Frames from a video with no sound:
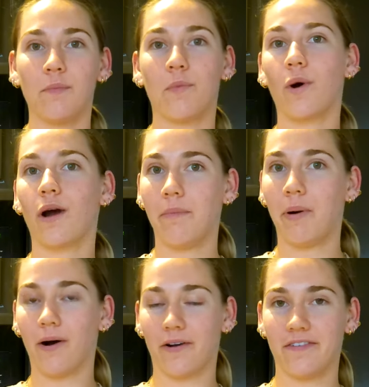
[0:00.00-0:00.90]
more a
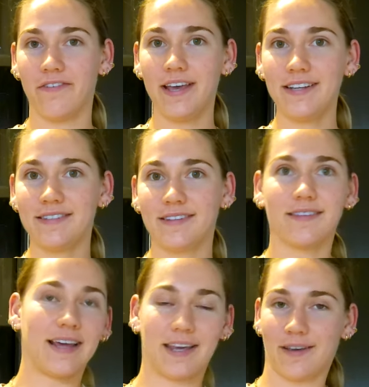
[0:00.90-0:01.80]
part of it,
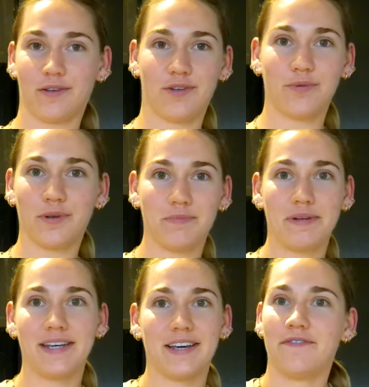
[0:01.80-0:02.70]
like you would
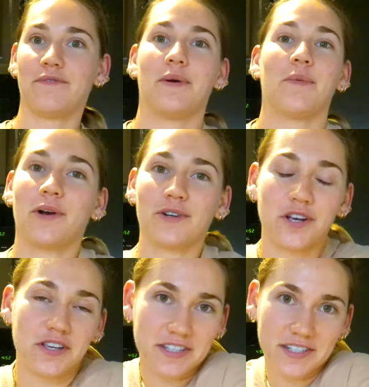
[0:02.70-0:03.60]
be if we were
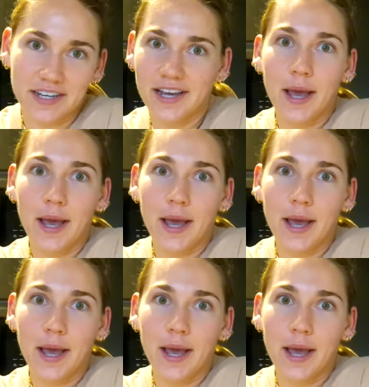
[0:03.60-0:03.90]
just